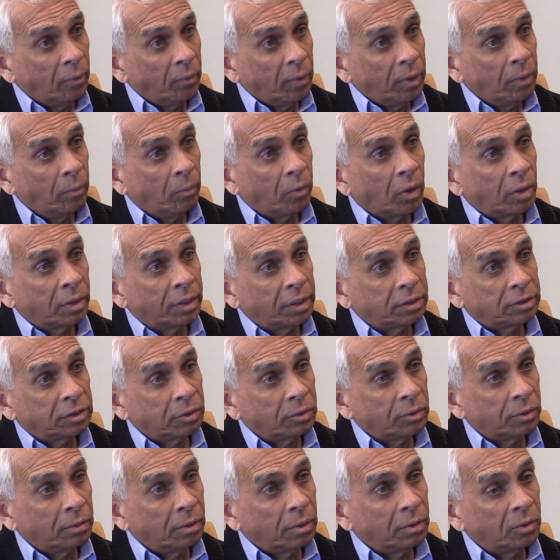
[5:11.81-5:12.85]
when he brought this
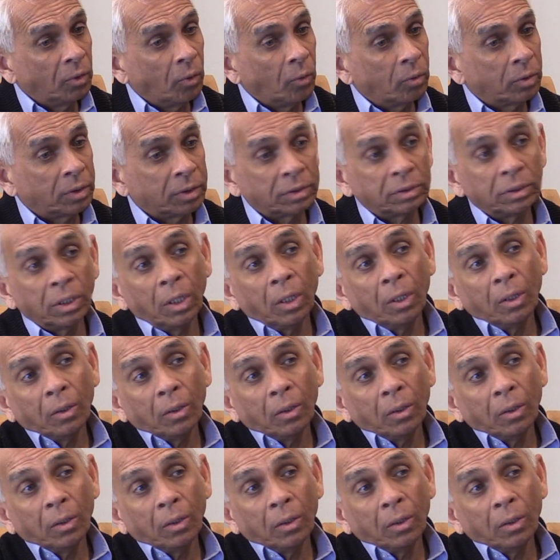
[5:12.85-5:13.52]
into the notice